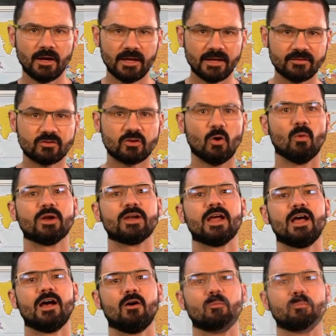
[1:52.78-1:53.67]
is going
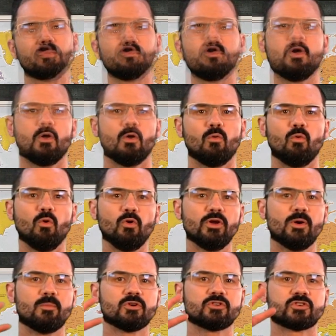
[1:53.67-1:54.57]
to help.
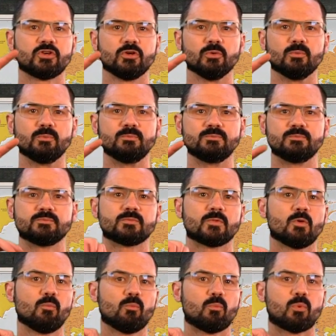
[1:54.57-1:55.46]
Rule number 2,
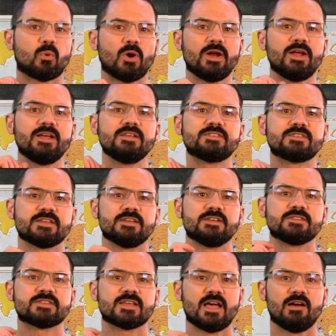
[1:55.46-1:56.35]
praise
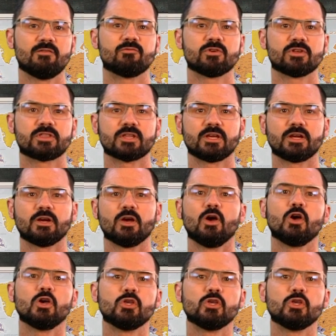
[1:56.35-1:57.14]
is everything.